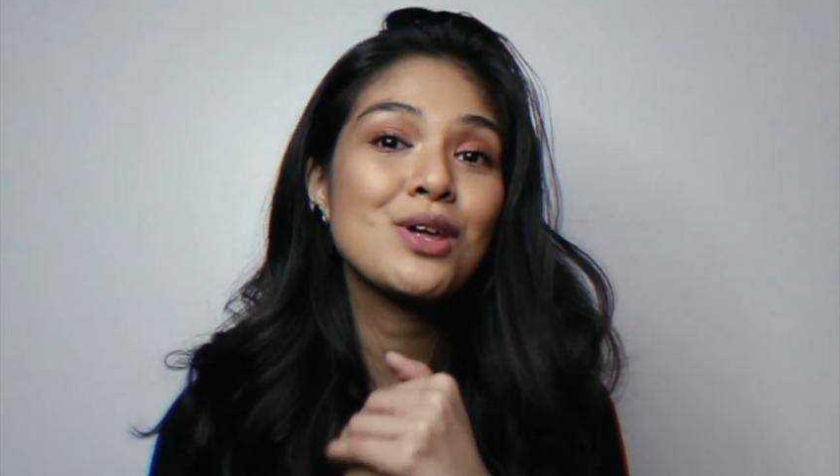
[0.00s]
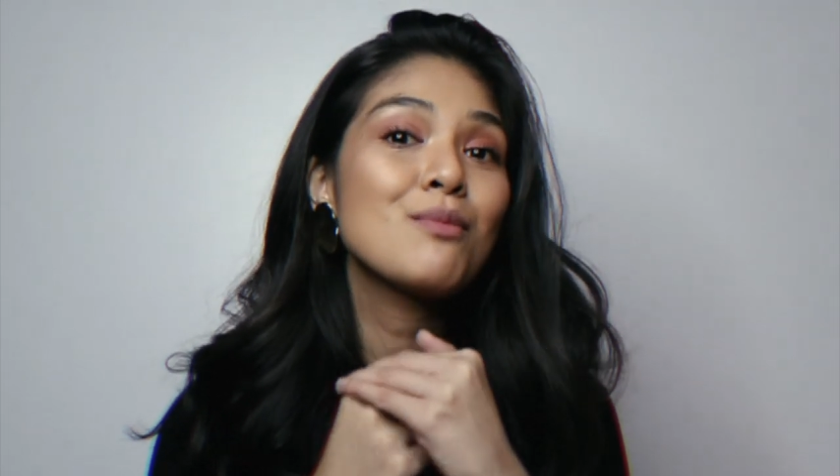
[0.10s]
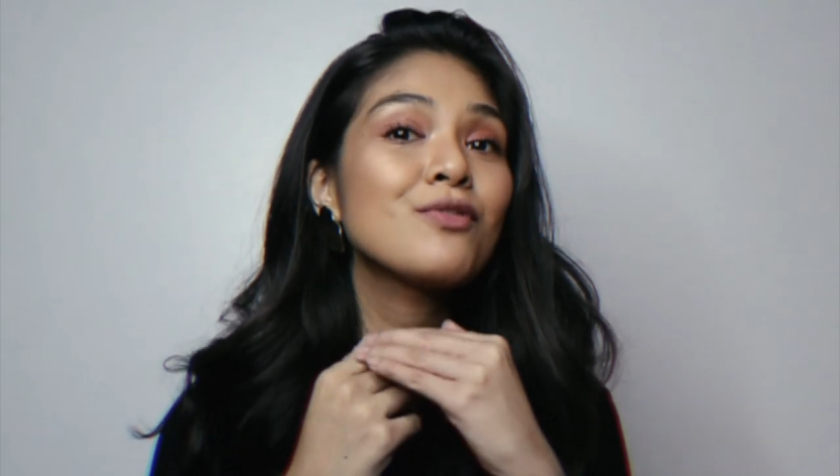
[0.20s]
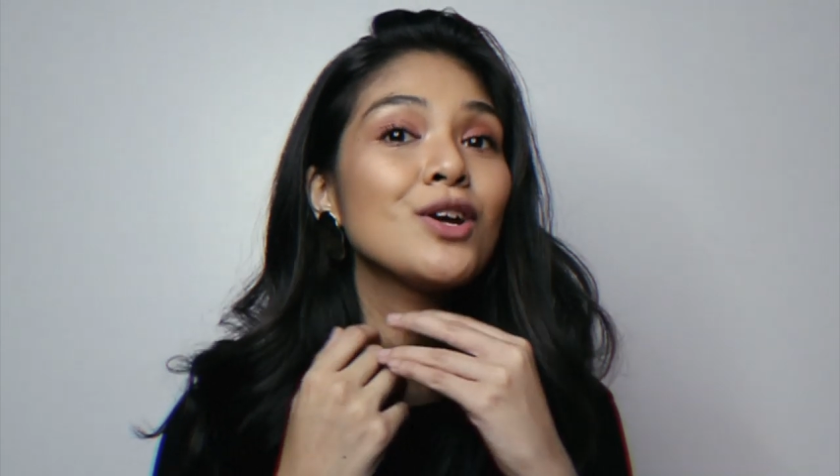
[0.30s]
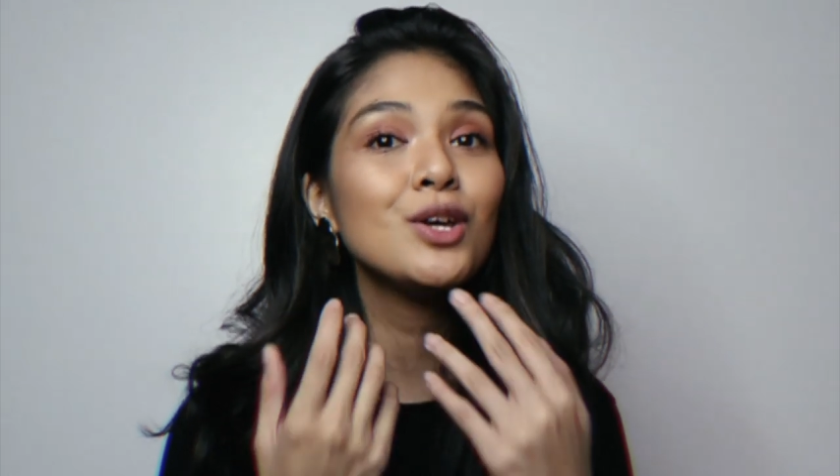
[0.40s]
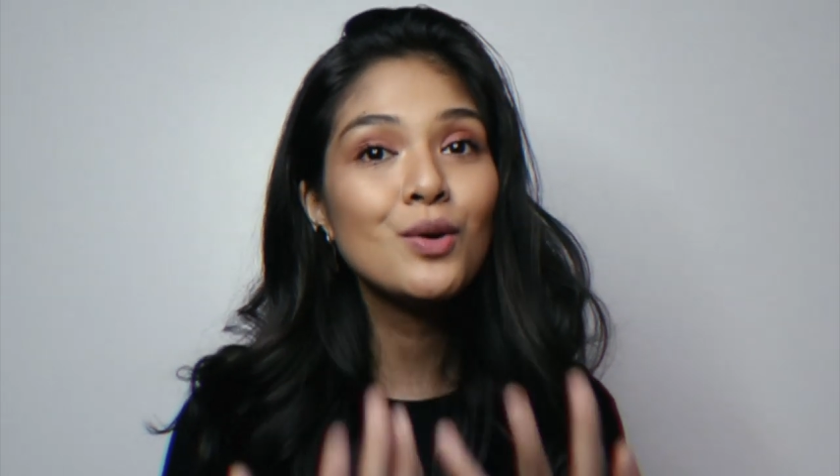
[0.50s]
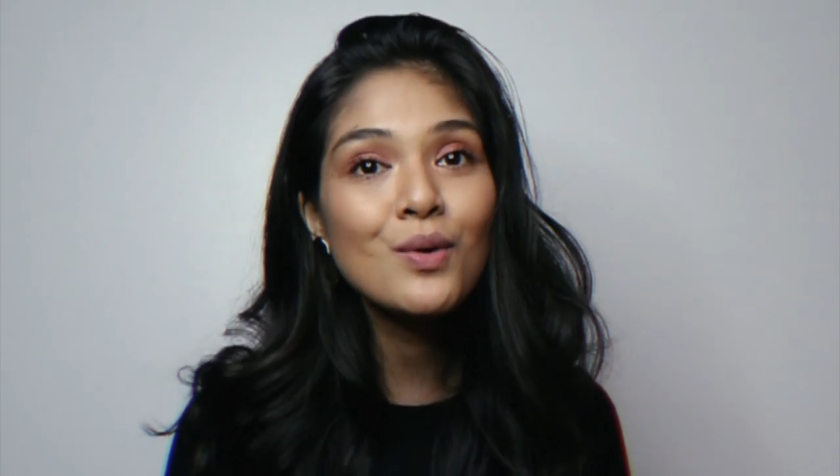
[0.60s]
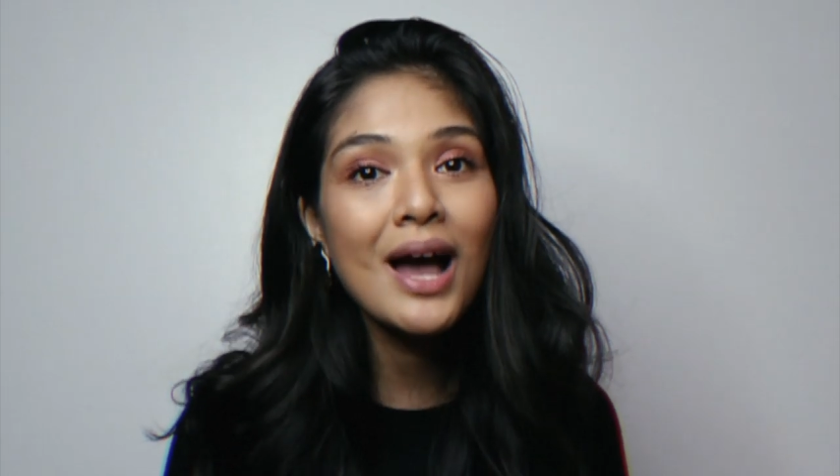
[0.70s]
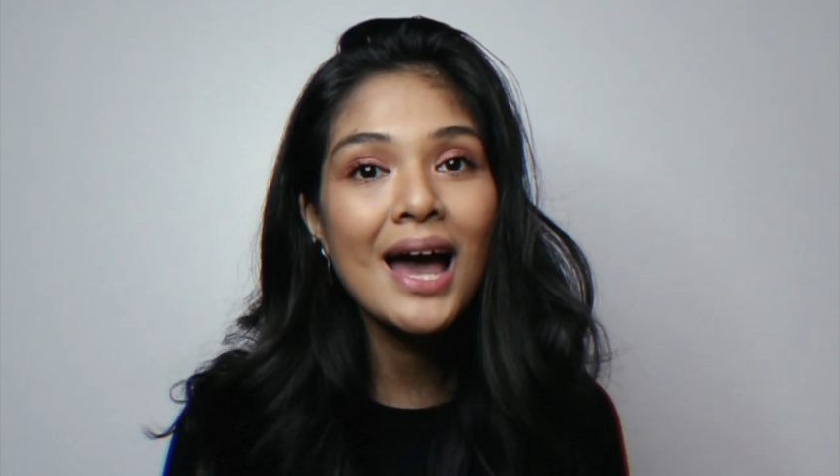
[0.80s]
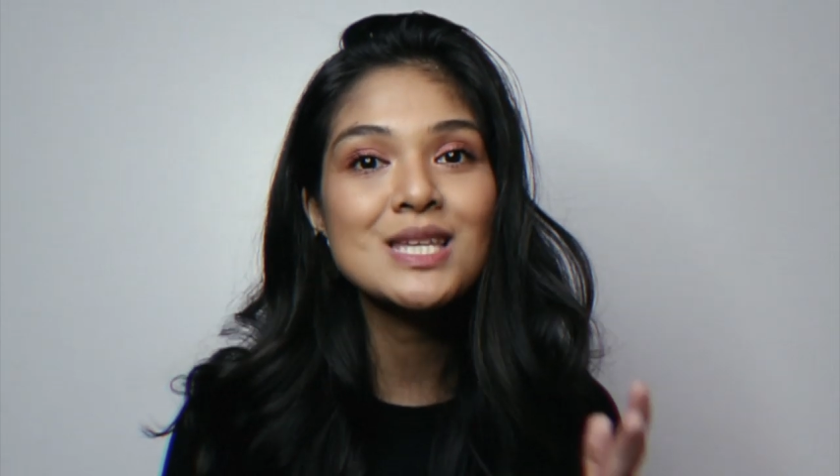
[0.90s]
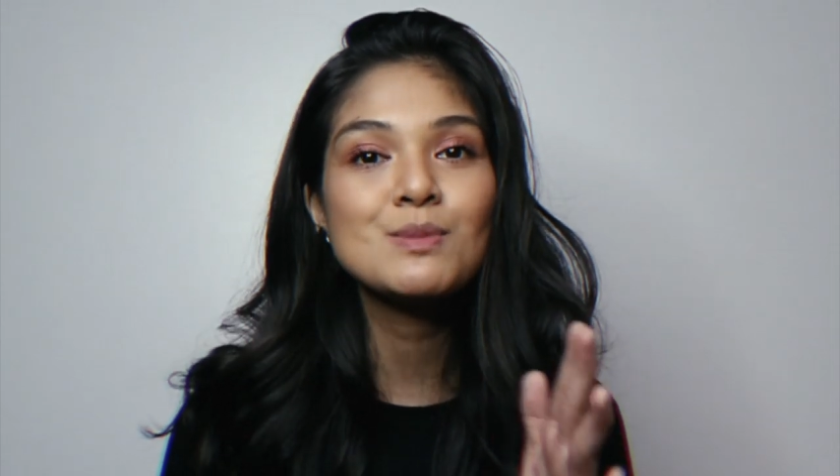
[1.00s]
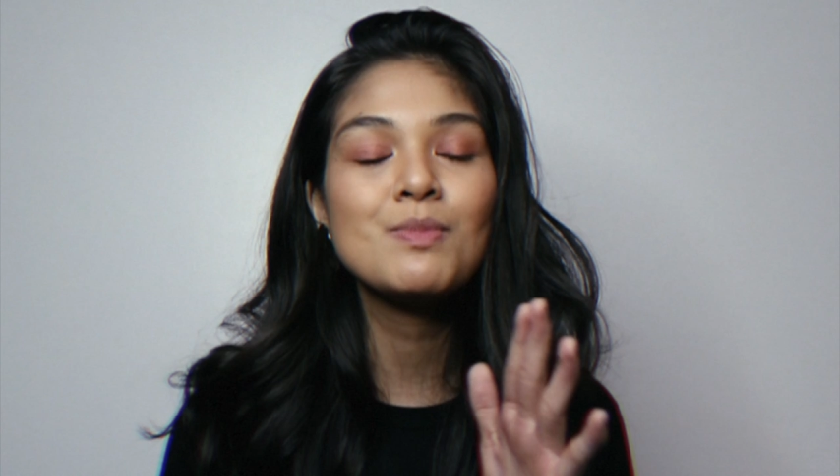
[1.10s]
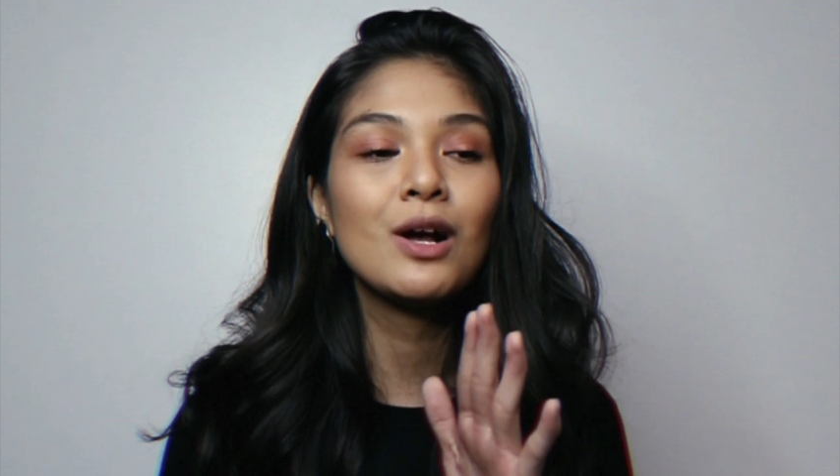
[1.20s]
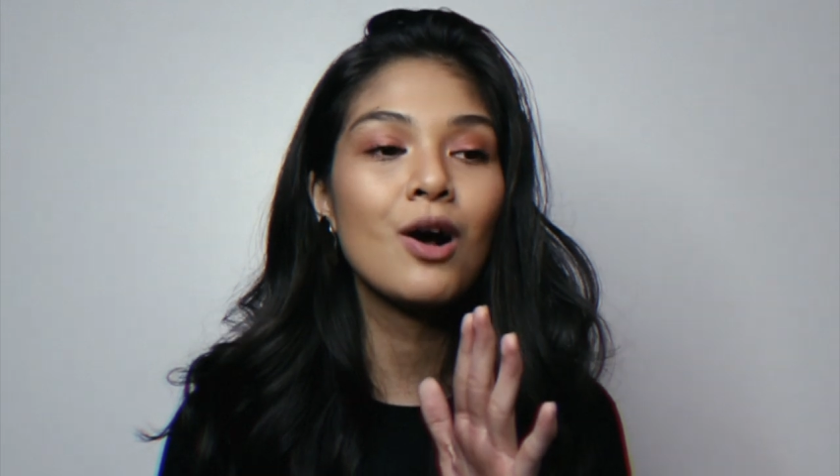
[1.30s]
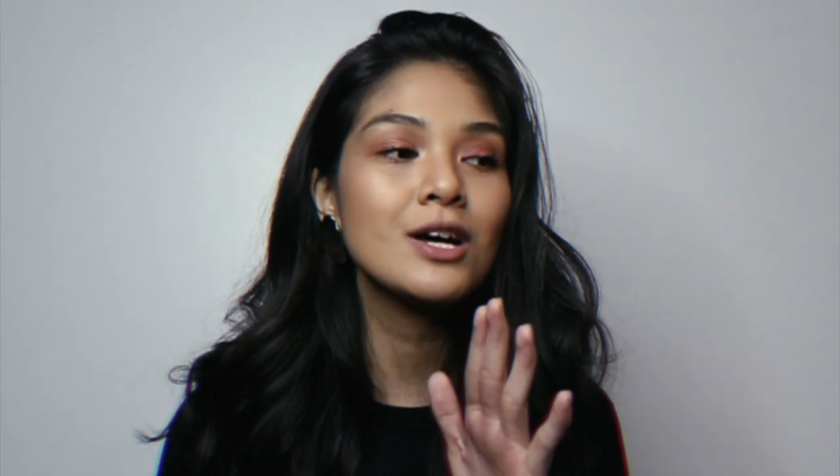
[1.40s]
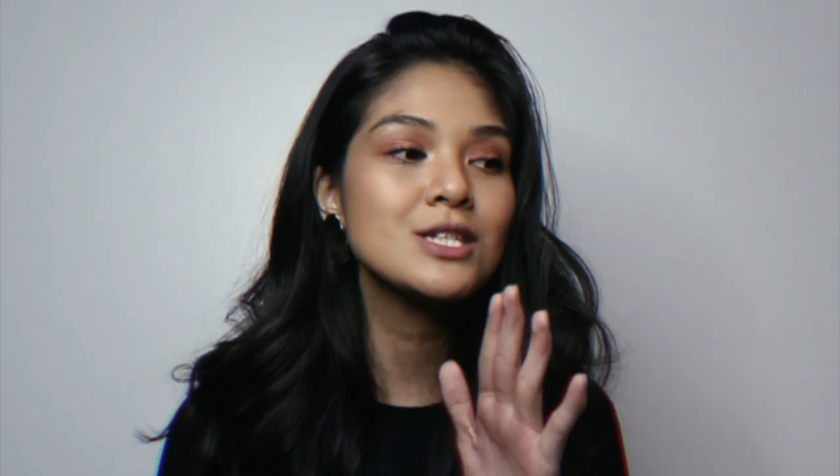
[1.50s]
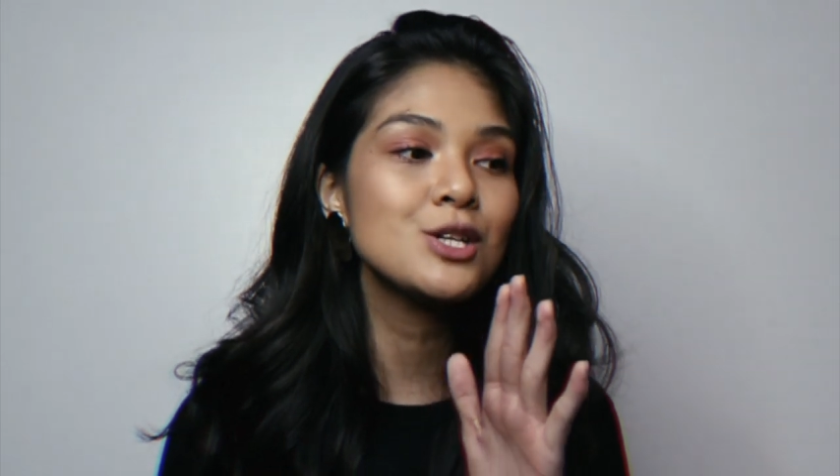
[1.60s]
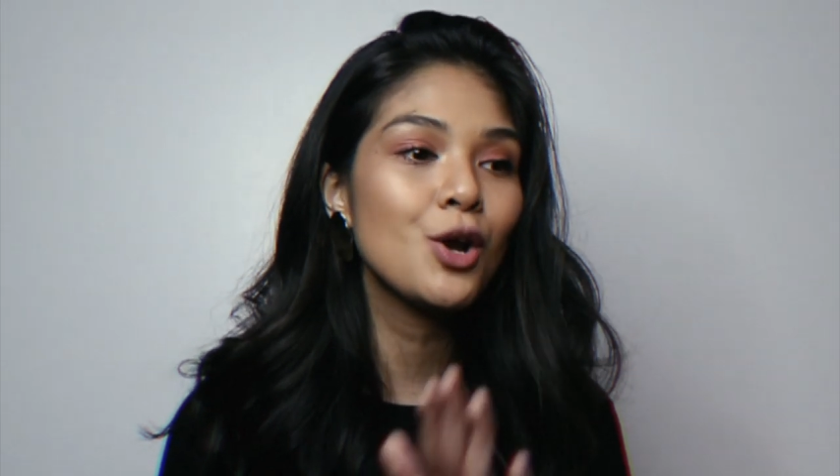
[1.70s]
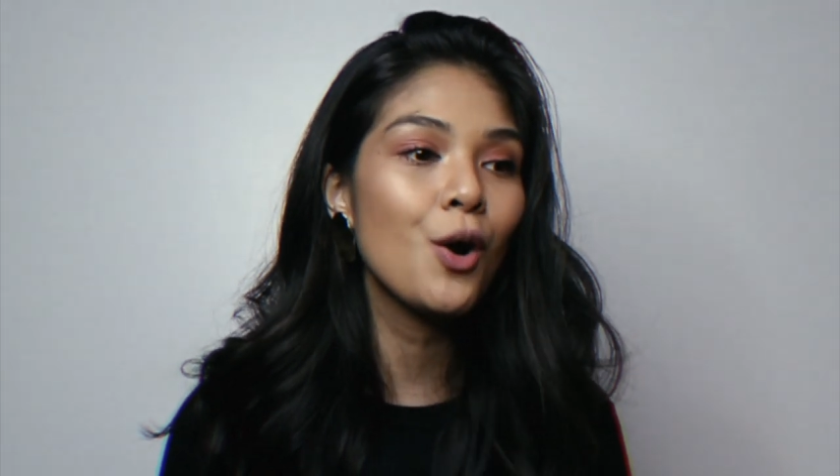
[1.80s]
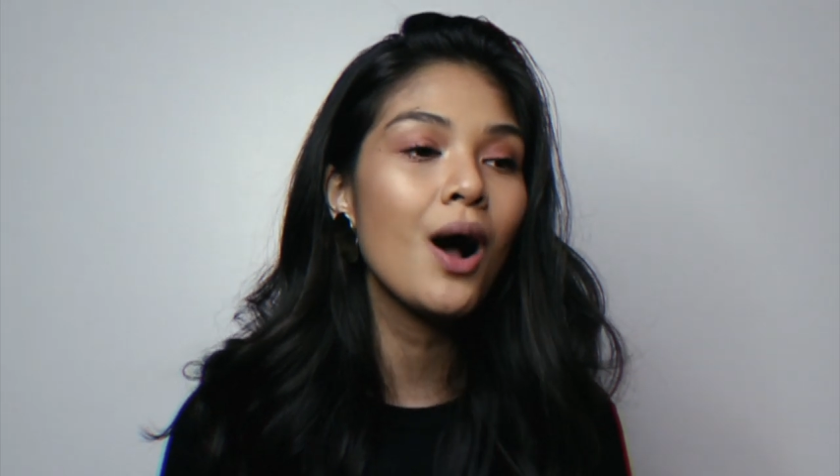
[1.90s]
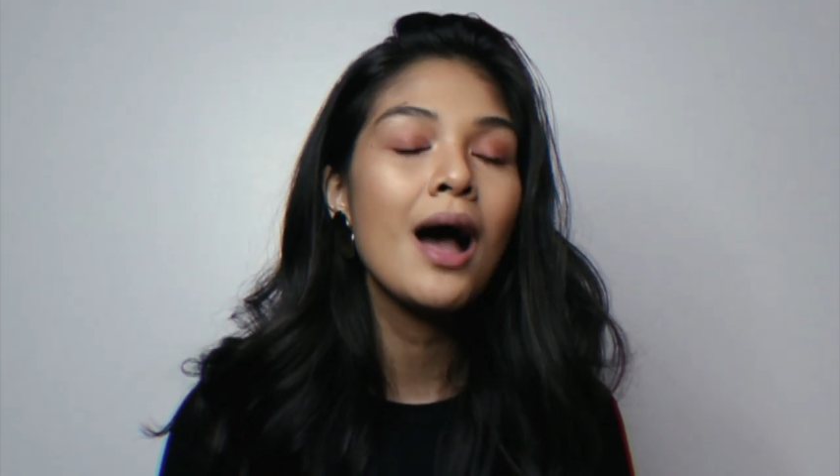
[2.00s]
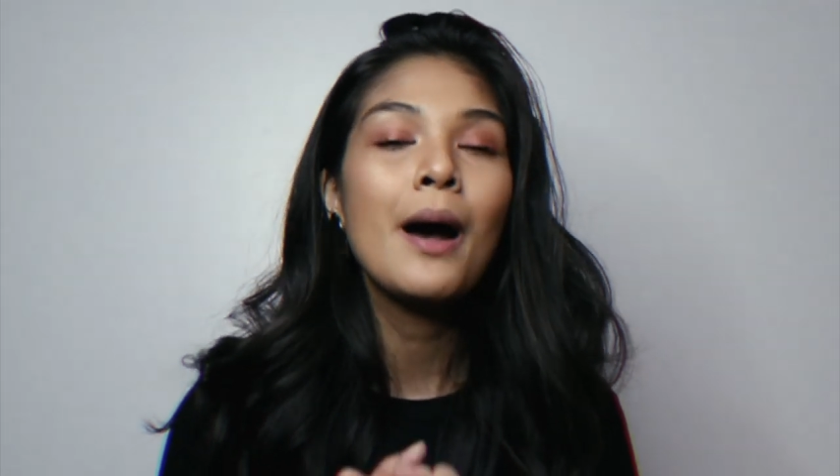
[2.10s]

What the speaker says: them for you guys because, you know,